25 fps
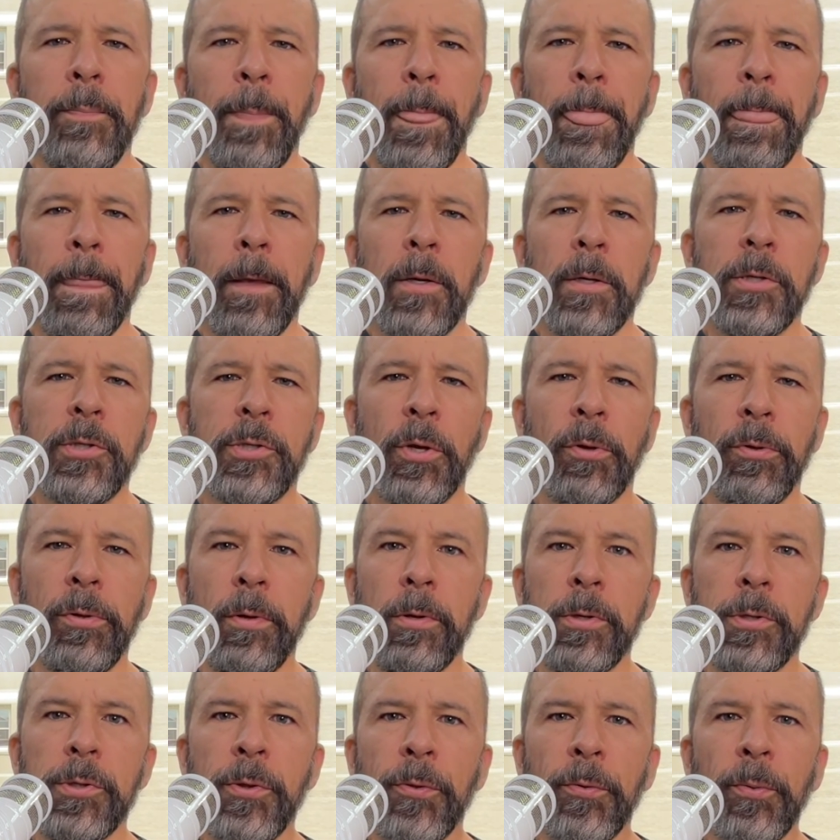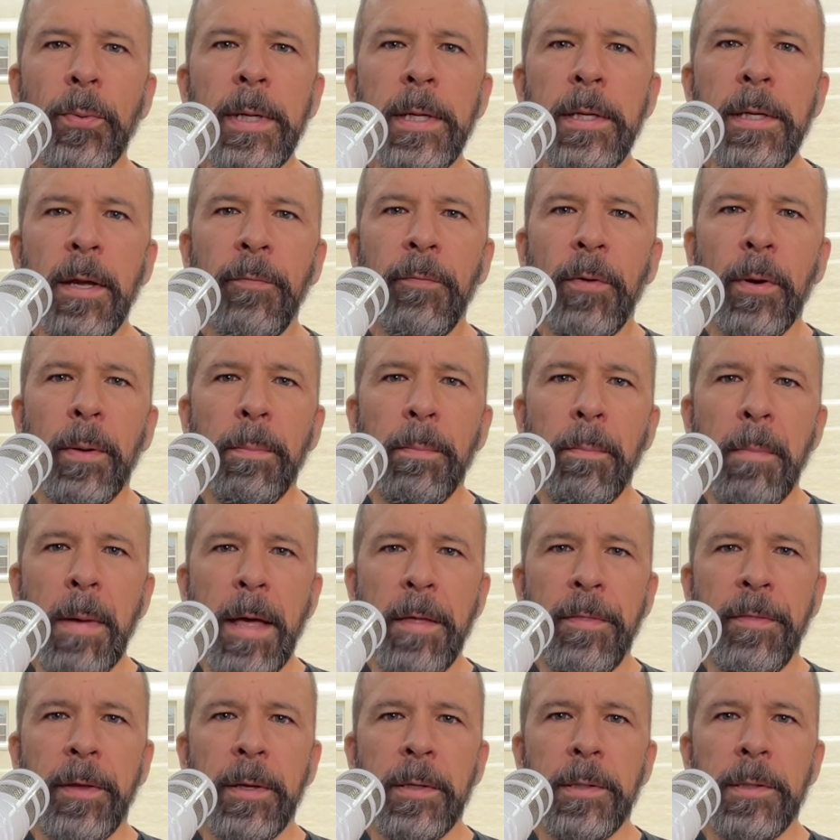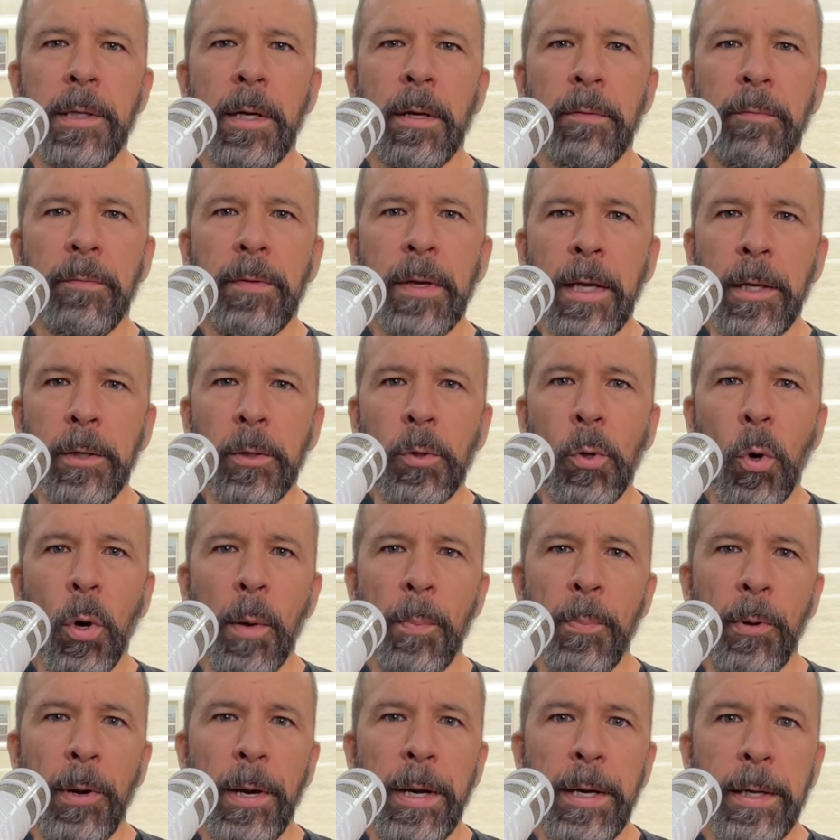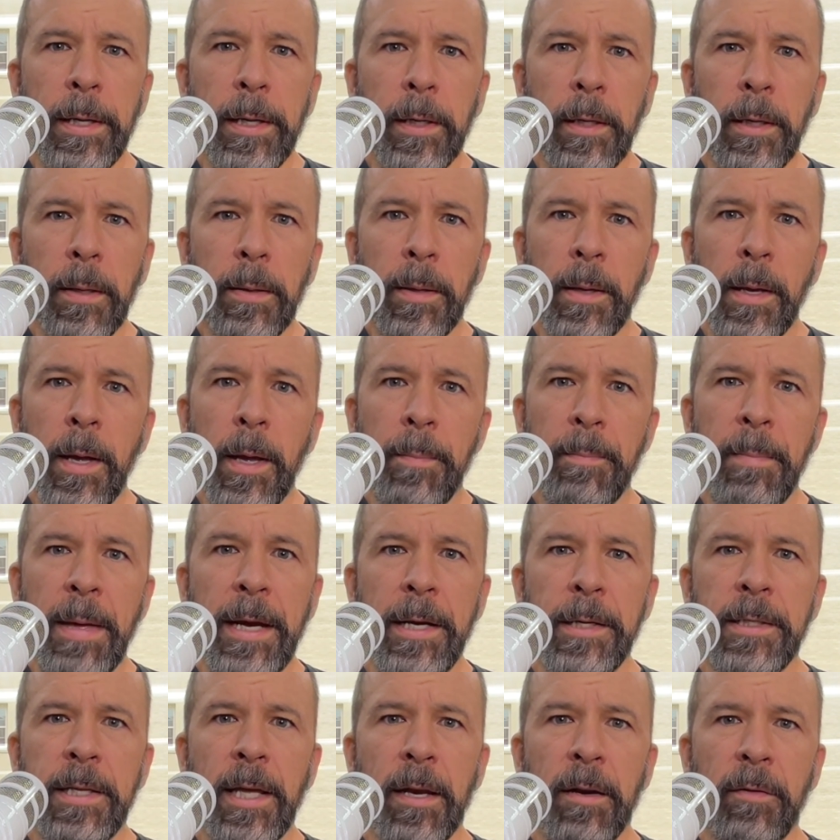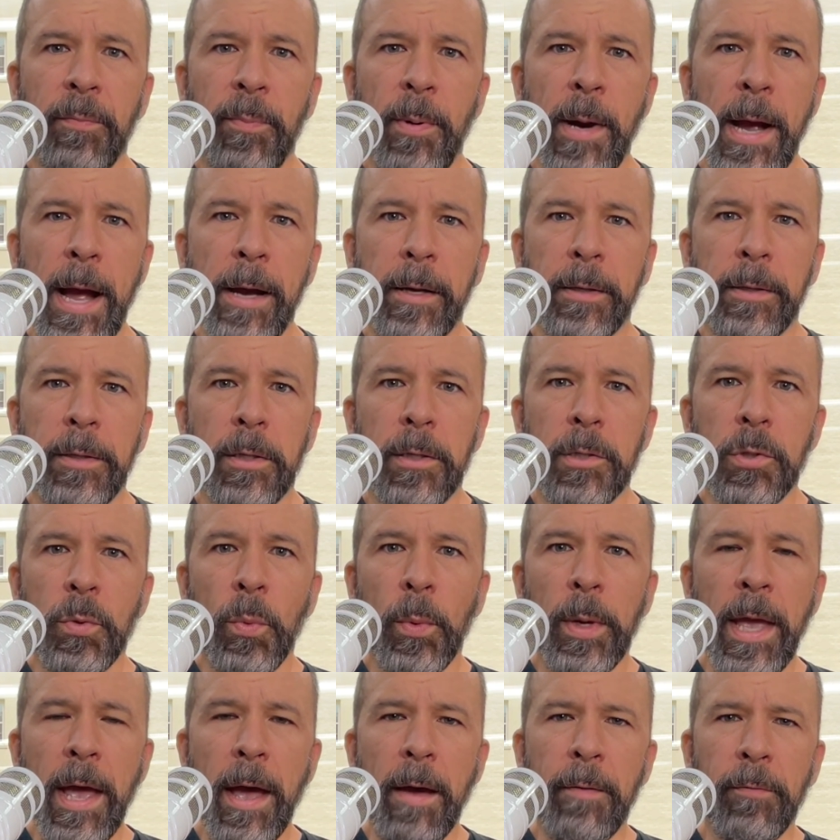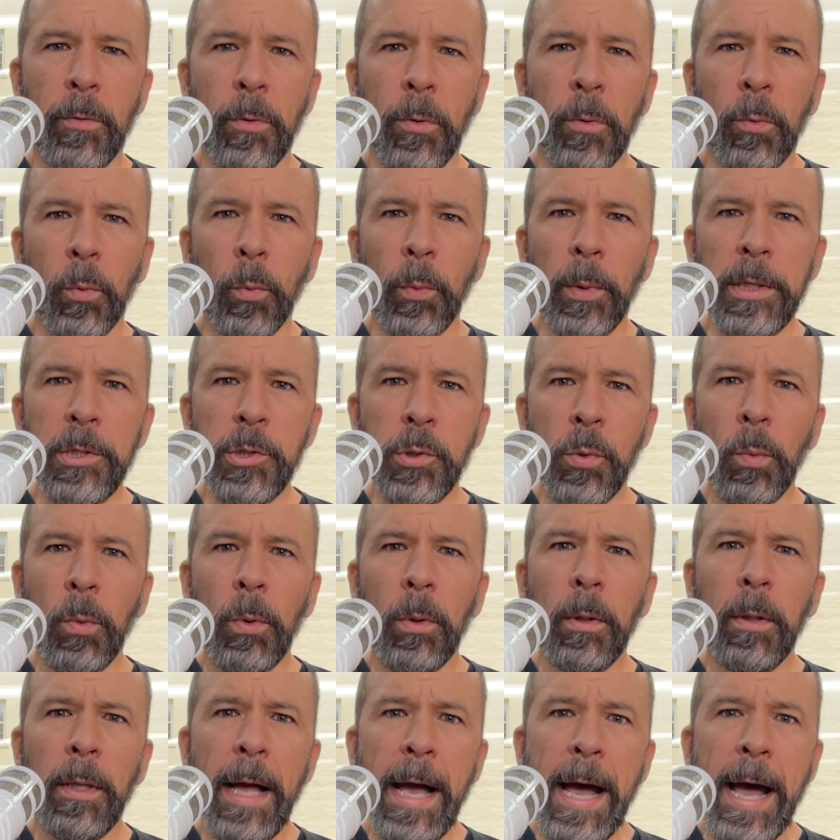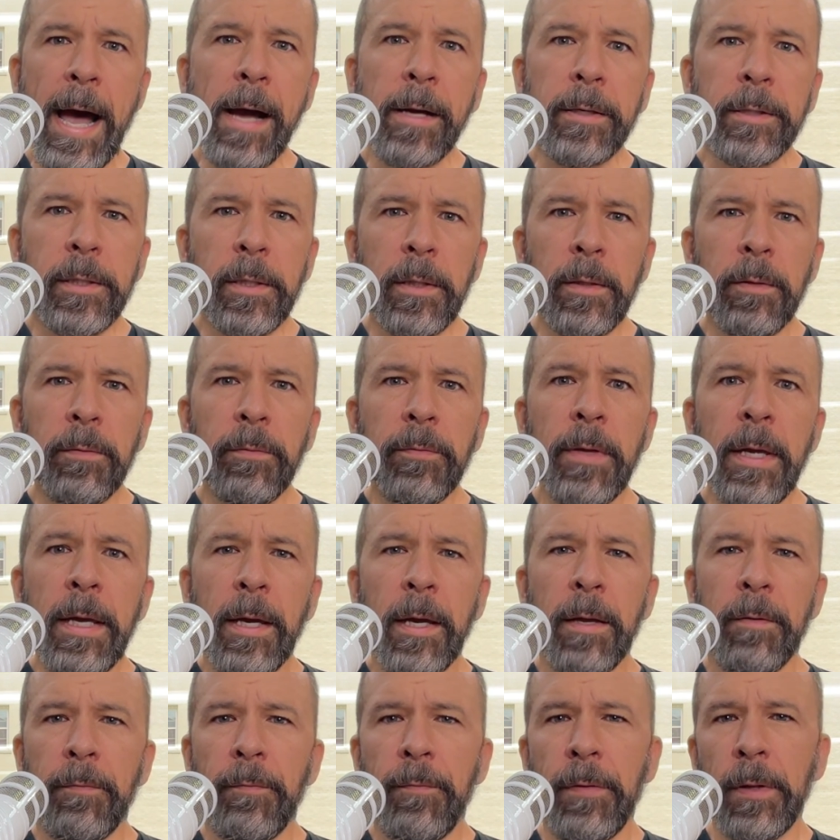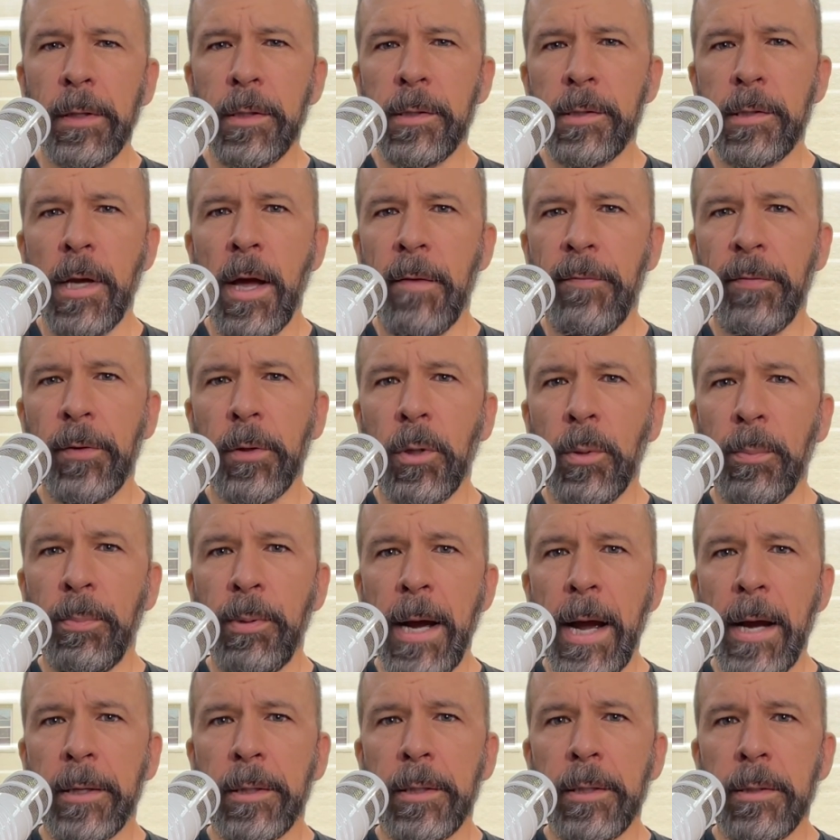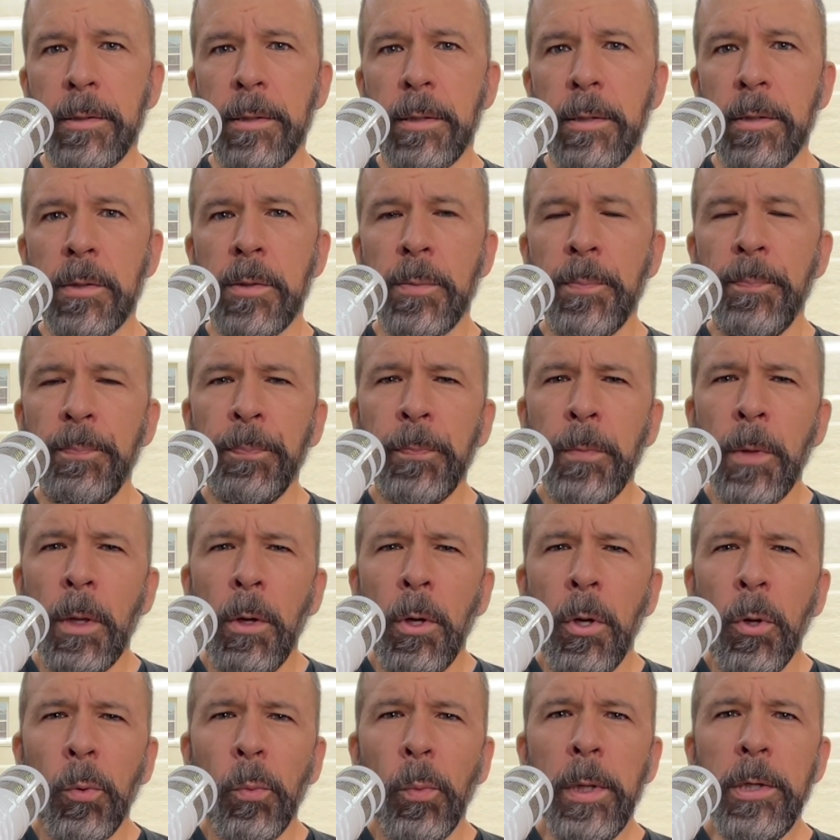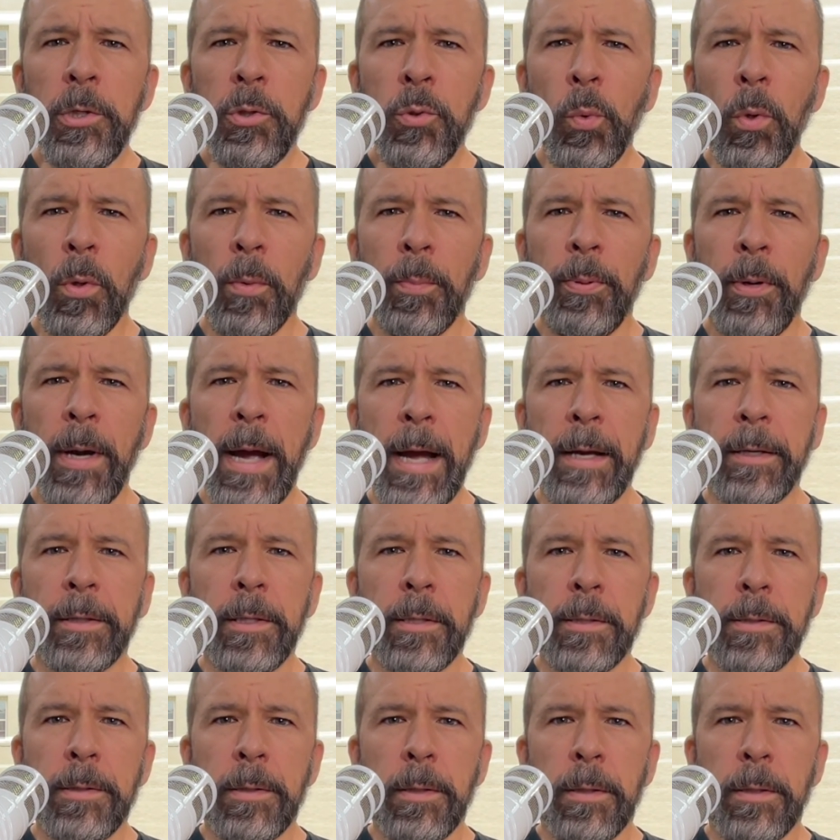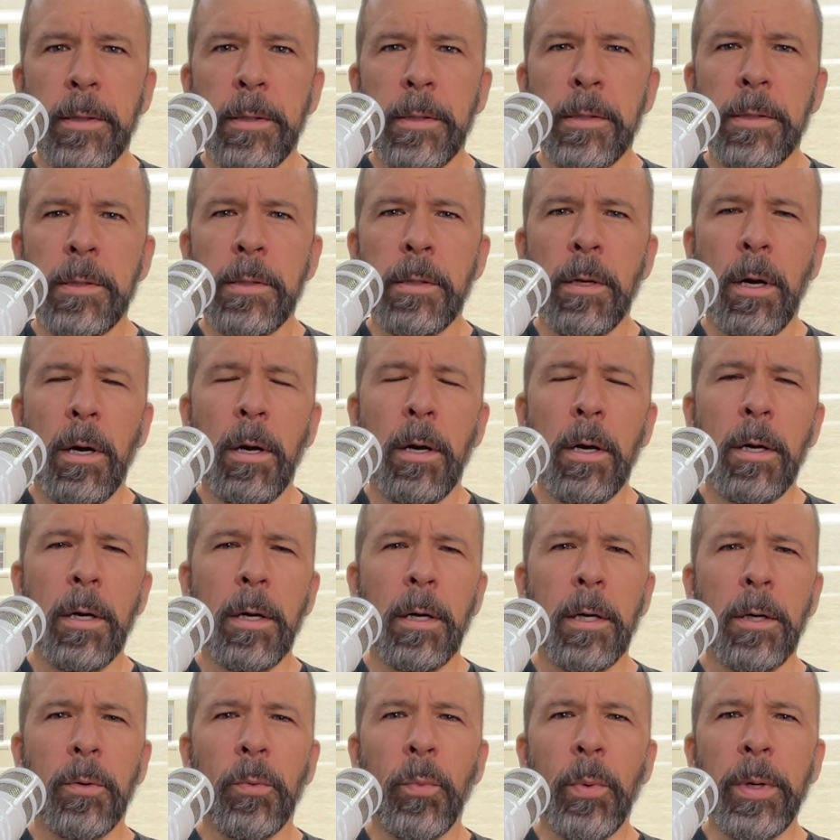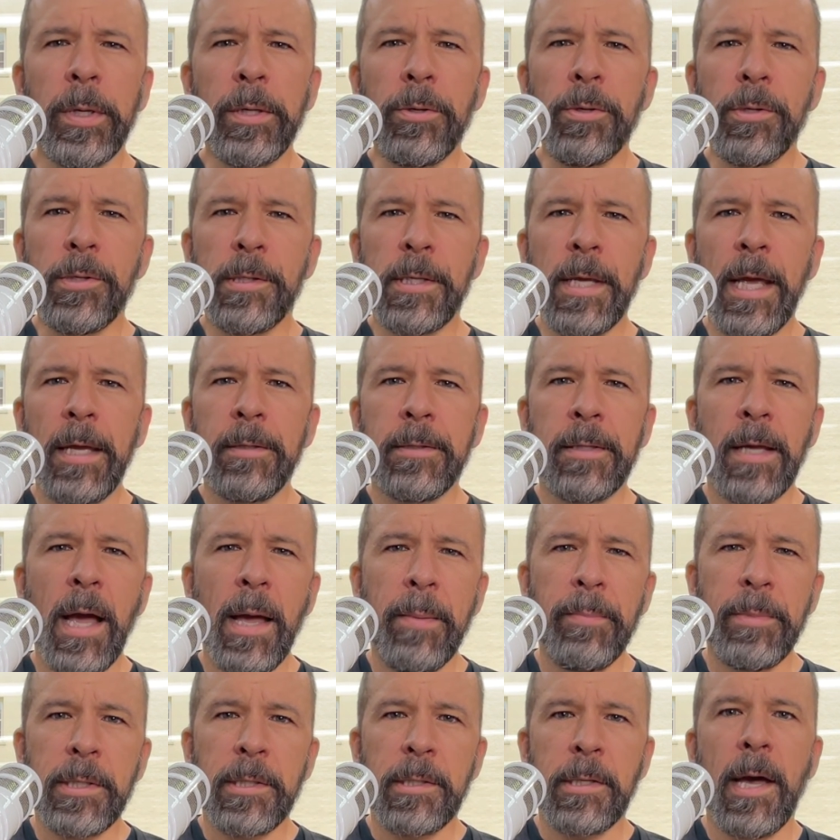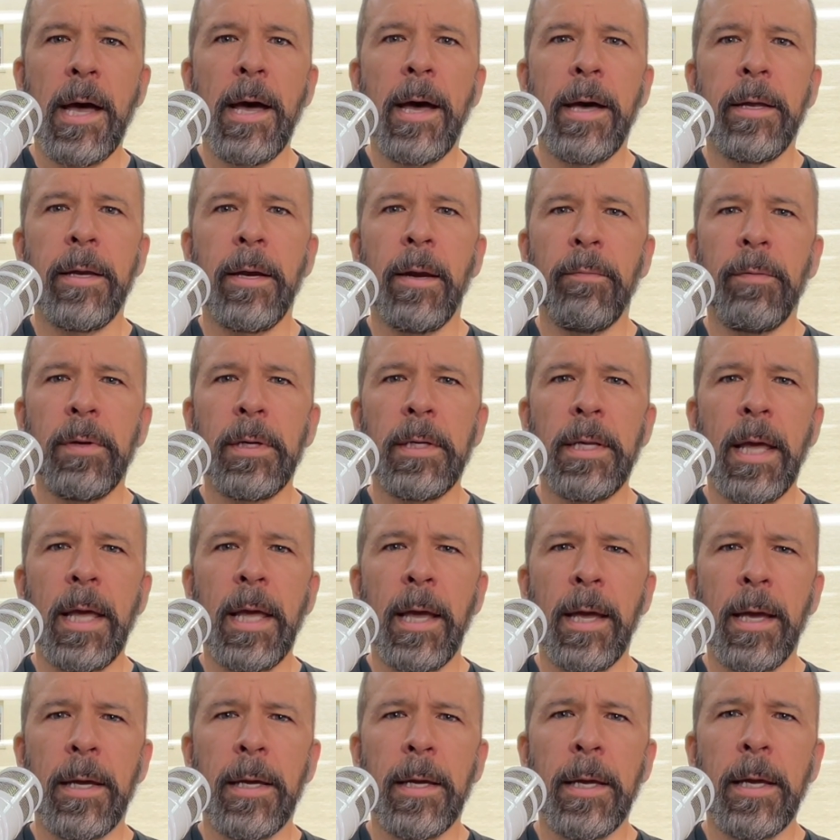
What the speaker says: So there's three different methods of incorporating a meditative practice. We have ritual, active, and philosophical practices. Ritual practices are when you set time aside every day.